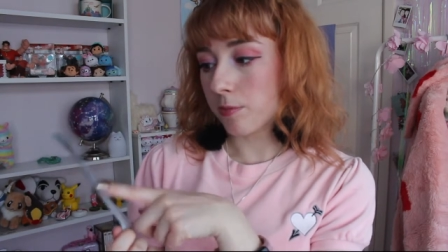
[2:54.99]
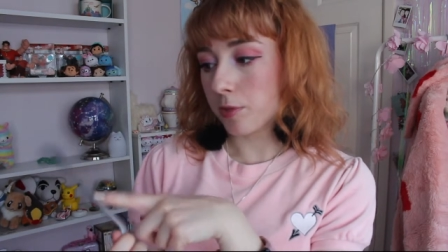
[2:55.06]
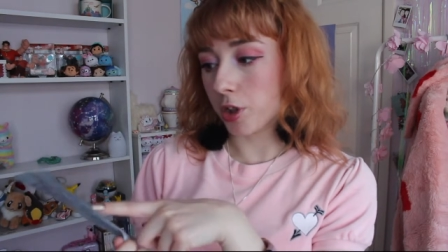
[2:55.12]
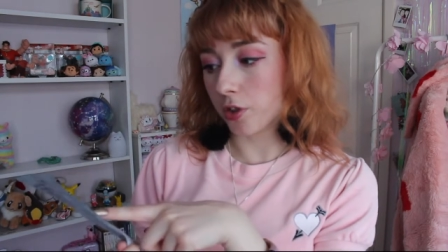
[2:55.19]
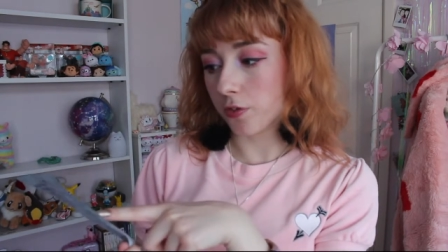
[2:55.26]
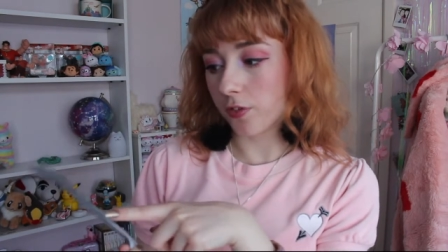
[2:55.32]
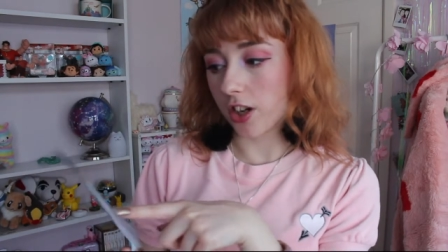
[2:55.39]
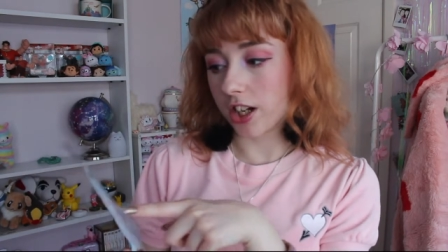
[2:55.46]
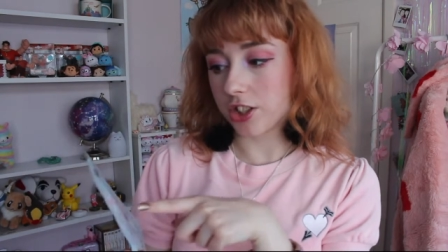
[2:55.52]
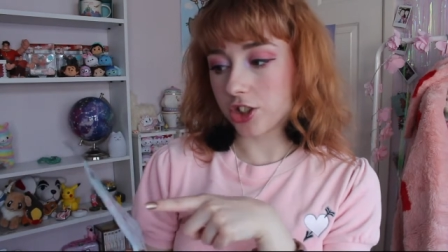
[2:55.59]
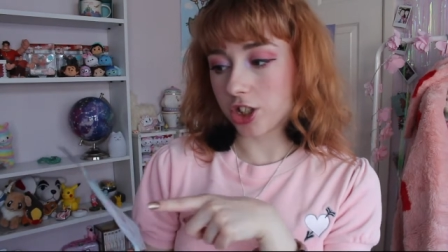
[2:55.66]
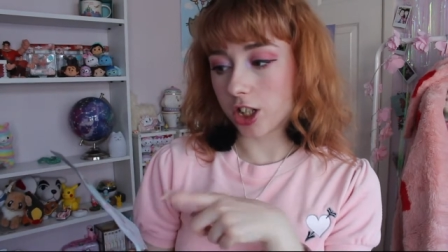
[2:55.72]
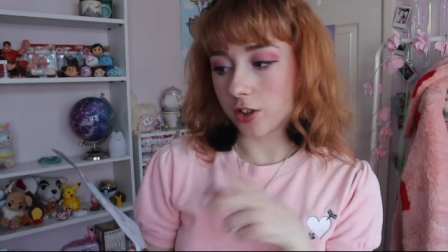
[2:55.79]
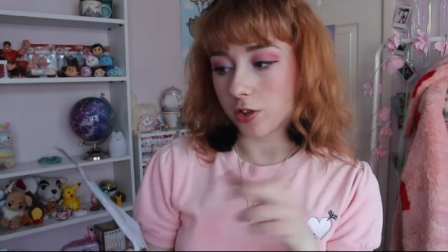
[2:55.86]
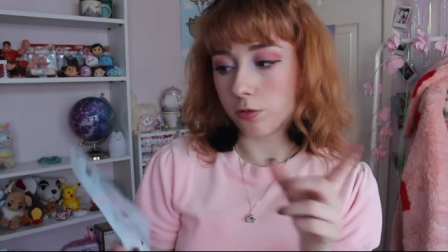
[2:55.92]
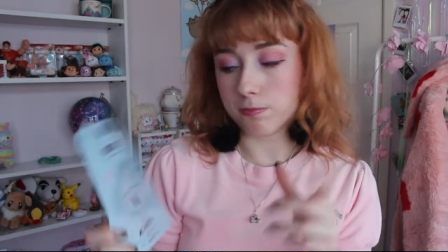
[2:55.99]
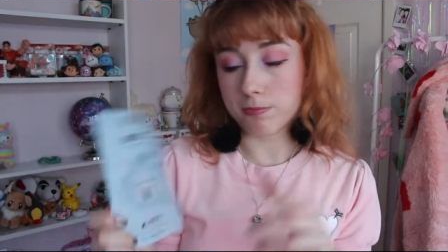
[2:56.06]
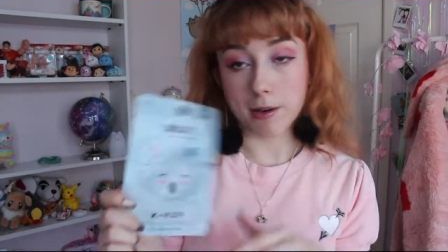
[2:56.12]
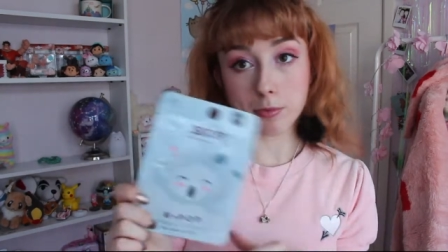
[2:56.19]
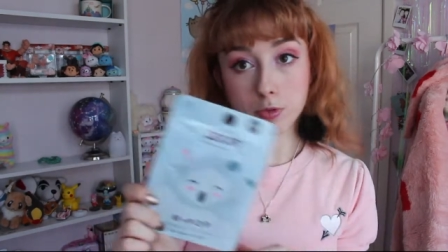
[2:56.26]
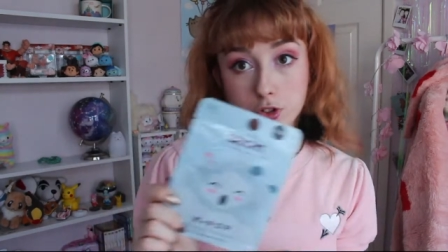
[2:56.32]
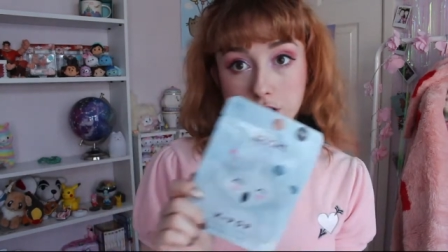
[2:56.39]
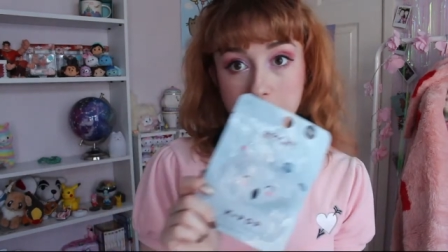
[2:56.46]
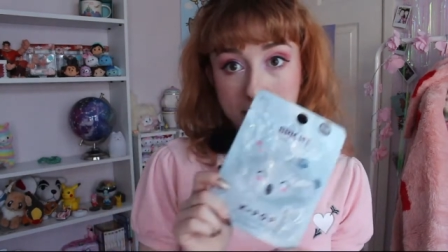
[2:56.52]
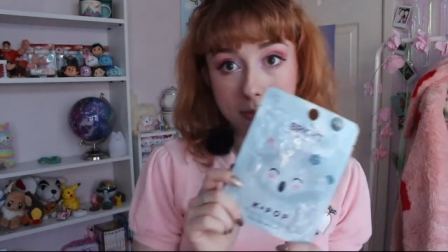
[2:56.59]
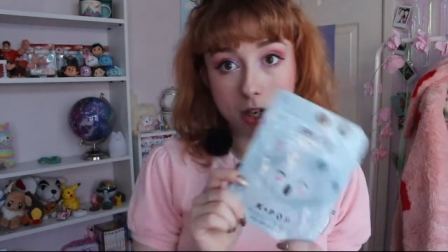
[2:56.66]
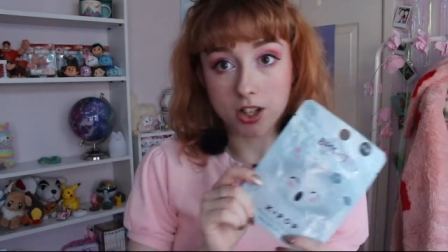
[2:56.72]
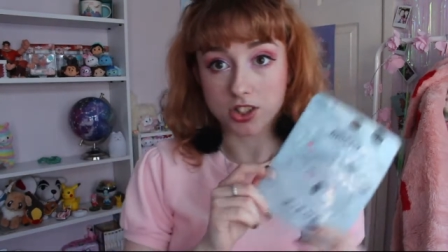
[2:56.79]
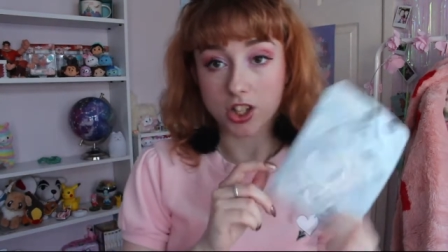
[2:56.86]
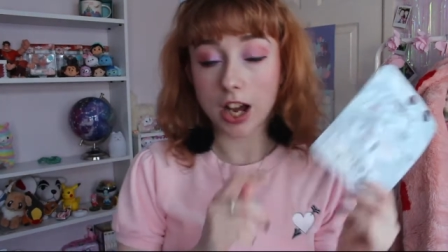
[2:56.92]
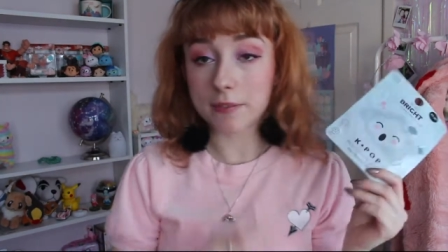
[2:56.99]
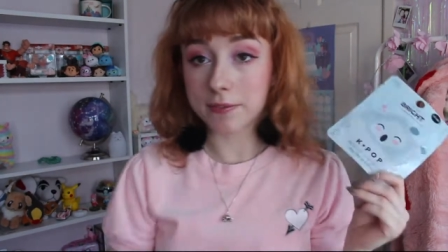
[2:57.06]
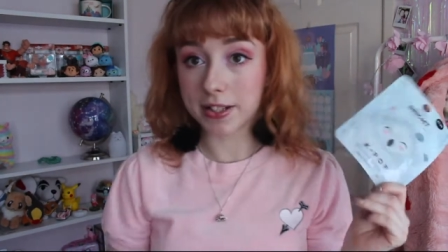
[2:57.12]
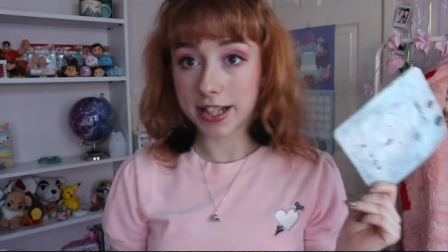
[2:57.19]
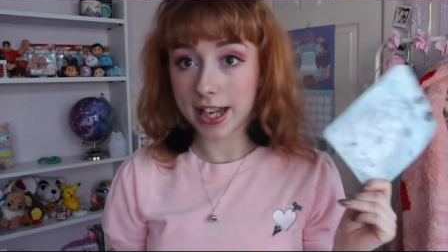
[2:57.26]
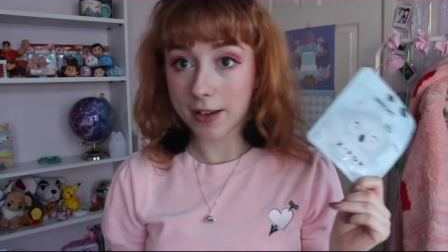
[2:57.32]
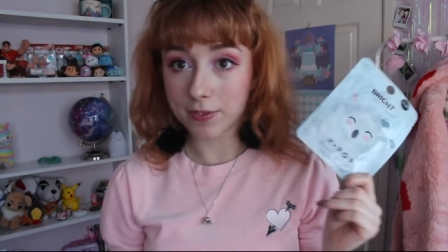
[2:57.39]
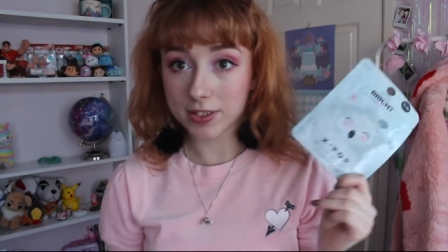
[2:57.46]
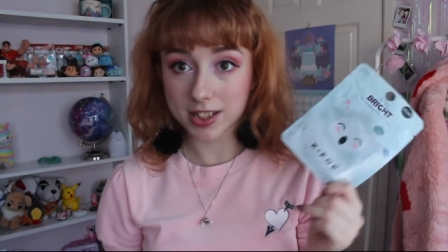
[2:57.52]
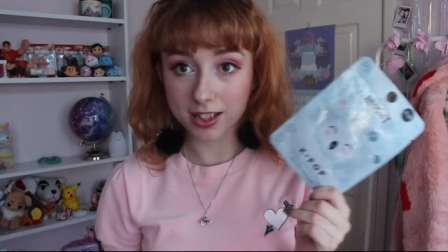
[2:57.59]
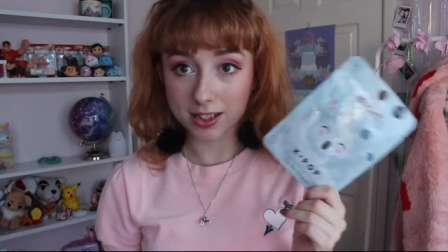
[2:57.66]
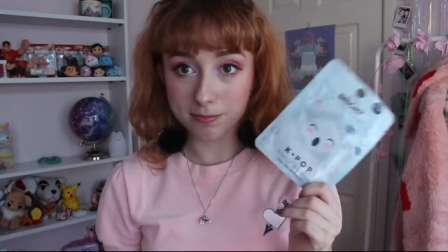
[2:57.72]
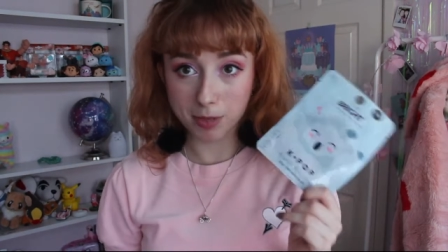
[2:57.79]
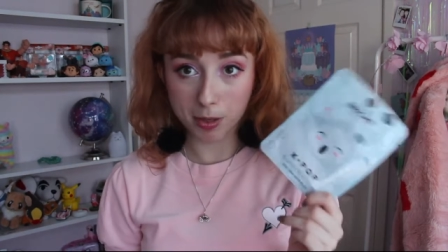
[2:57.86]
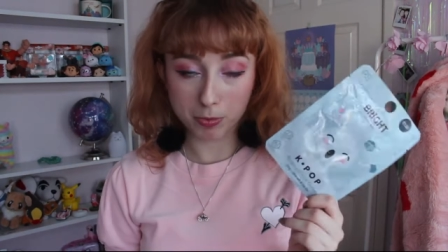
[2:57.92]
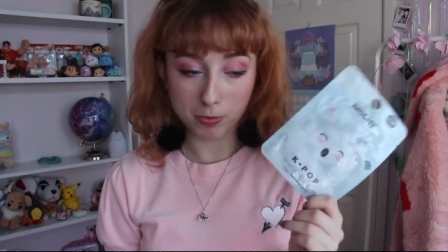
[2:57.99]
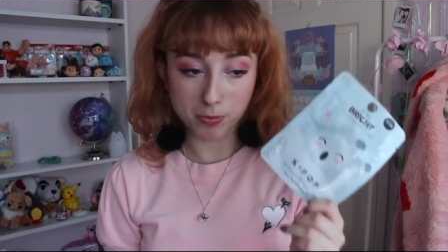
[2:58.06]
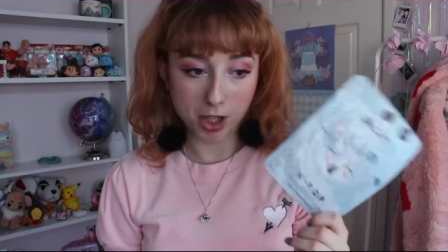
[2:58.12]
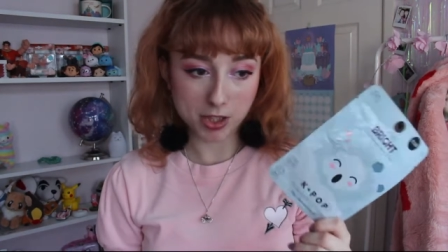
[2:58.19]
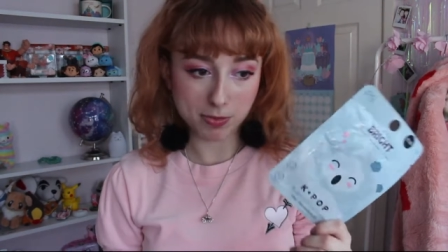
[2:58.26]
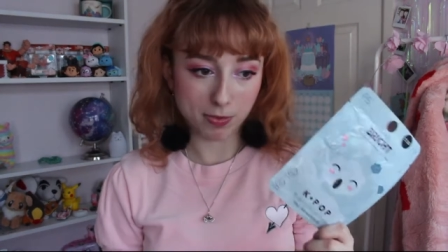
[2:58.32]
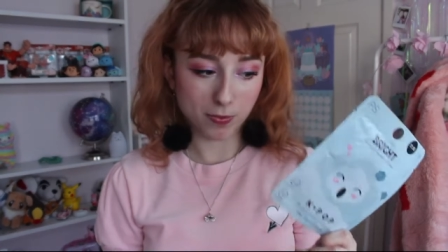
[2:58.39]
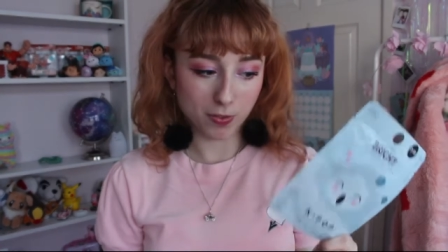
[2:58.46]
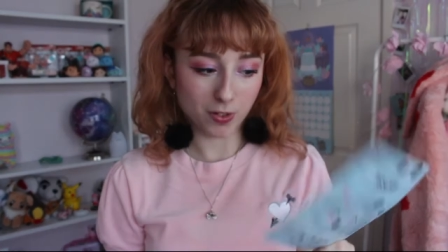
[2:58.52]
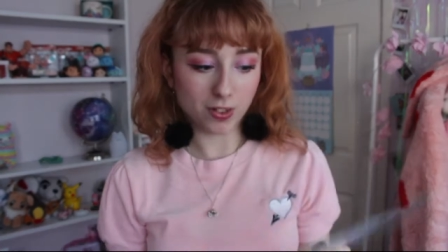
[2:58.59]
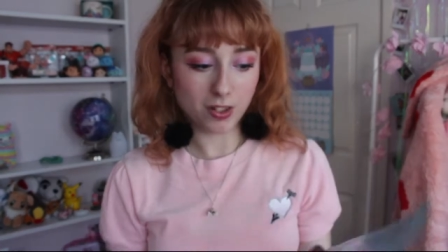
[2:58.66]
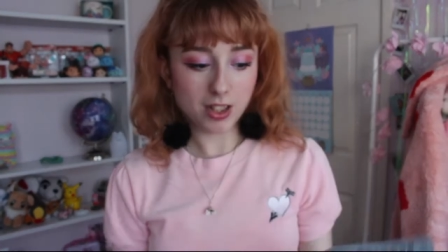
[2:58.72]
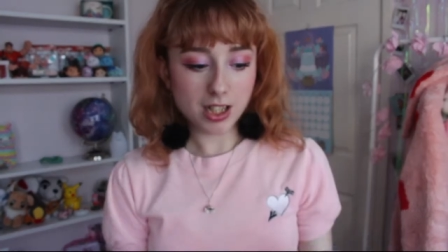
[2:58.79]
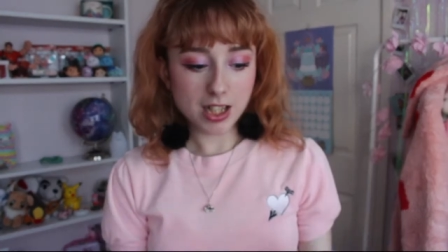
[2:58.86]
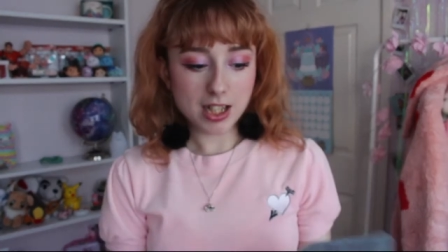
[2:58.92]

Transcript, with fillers: Purifying Charcoal Bubble Sheet Mask and I've never done a bubble mask before